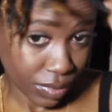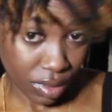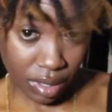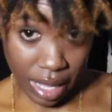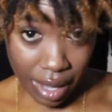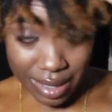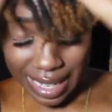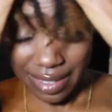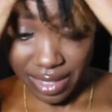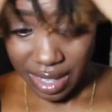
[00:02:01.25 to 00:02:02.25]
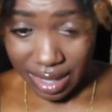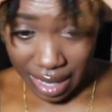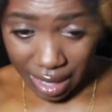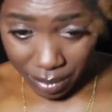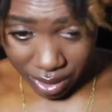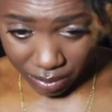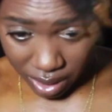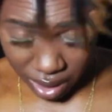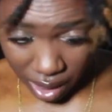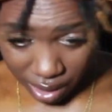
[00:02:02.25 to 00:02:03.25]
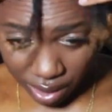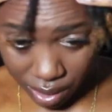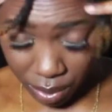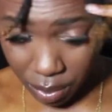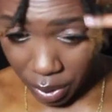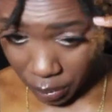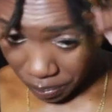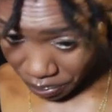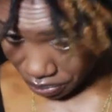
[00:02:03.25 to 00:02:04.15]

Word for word: So now that I've done that, I'm just massaging a little bit.